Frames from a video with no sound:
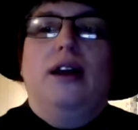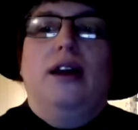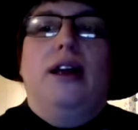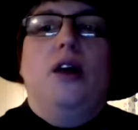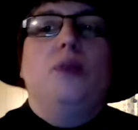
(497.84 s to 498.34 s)

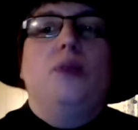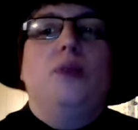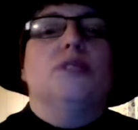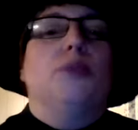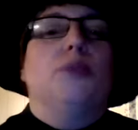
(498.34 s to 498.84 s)
He hoped that
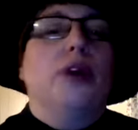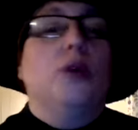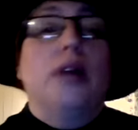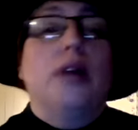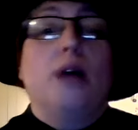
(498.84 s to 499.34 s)
Springer
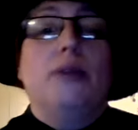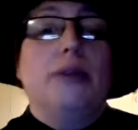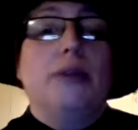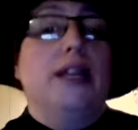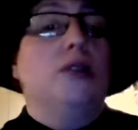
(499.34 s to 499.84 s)
would help them
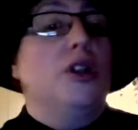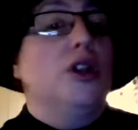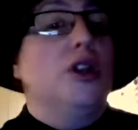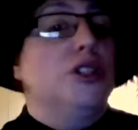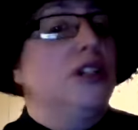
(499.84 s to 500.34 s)
get in with the
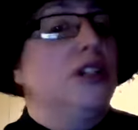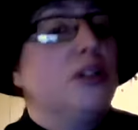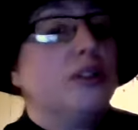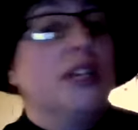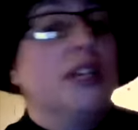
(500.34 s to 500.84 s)
larger guild
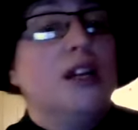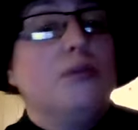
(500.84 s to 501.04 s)
over time.